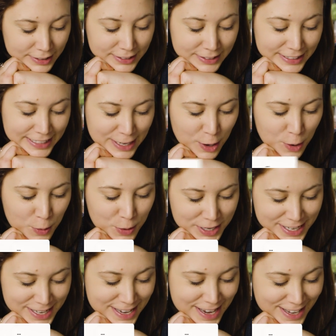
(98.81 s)

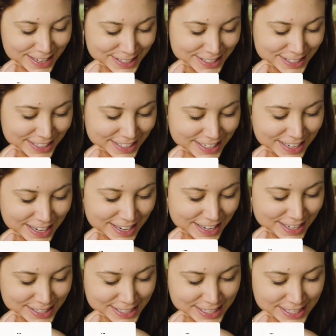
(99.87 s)
Leo Kiosk
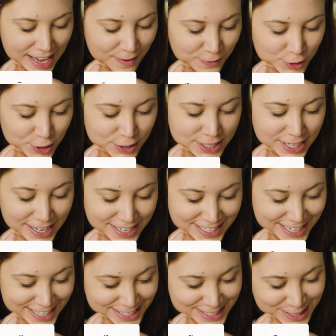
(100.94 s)
says, after you're done
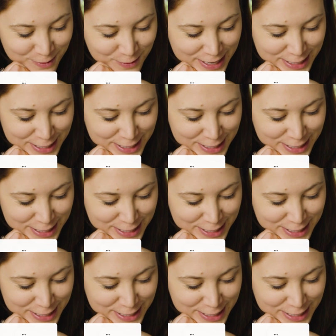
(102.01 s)
testing a